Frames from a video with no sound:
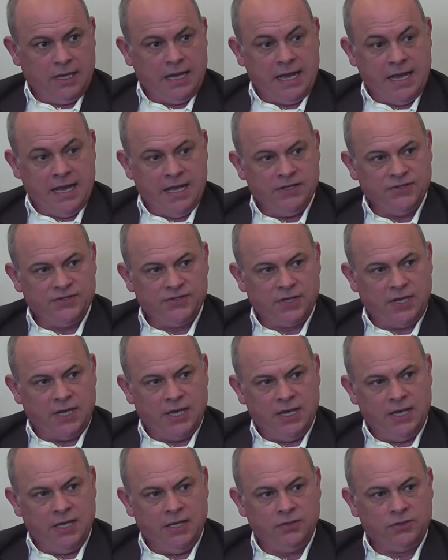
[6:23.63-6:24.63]
as
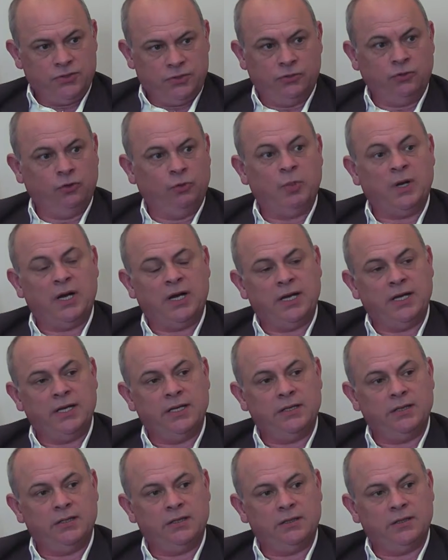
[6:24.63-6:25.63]
a tool
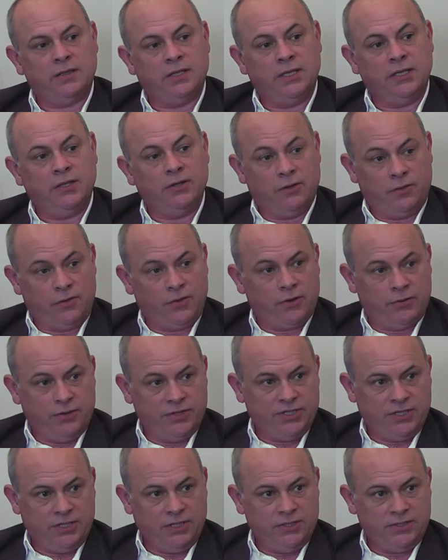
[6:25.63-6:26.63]
by the
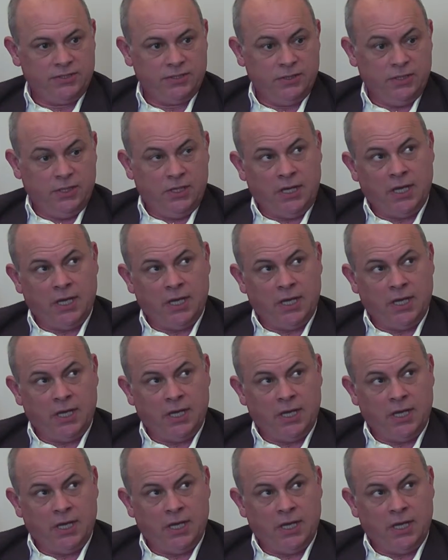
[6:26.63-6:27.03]
authorities,